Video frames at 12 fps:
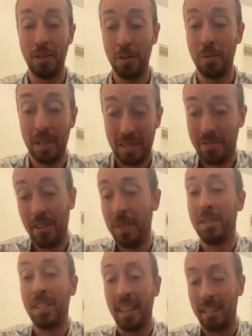to do is for
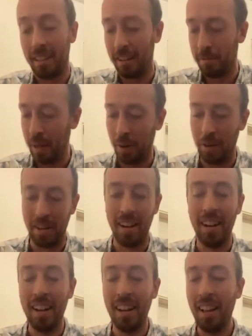him to get a lot of
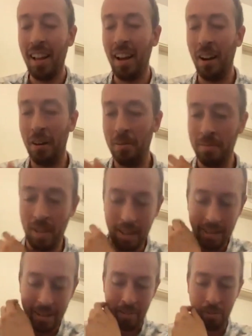power,
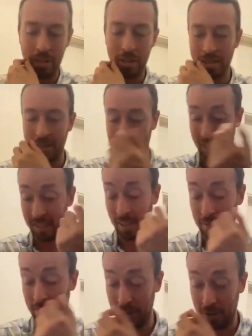which is a
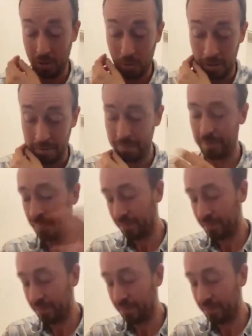double-edged sword.